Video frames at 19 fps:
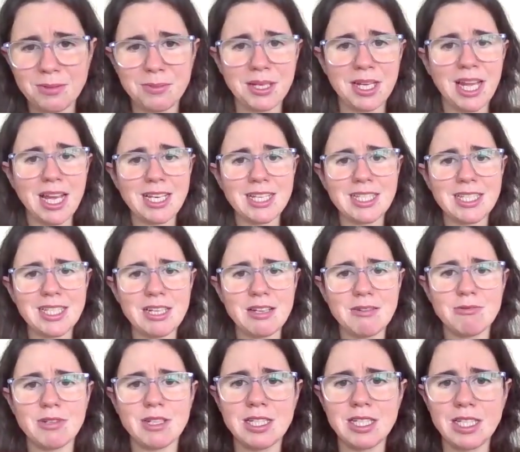and we get to see it
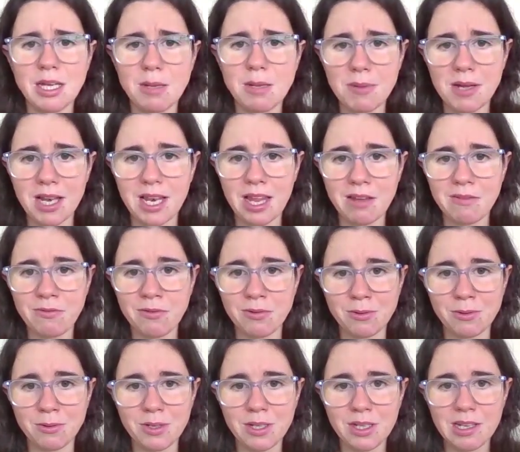on a deeper
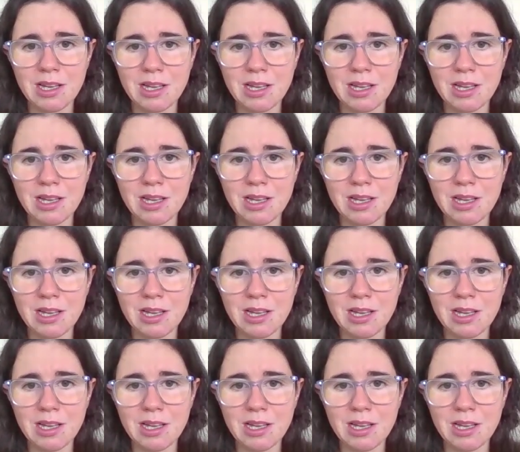level.